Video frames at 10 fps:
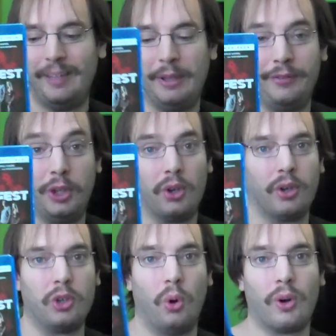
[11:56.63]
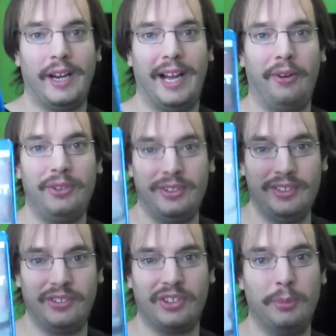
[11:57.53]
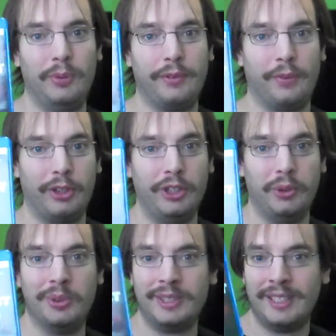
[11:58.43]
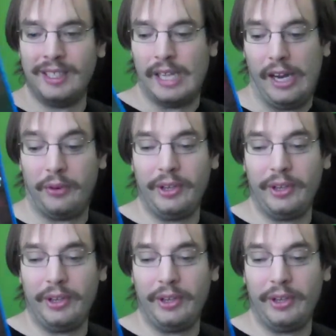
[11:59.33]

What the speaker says: I mean, if you're a gore hound, this is the movie for you. I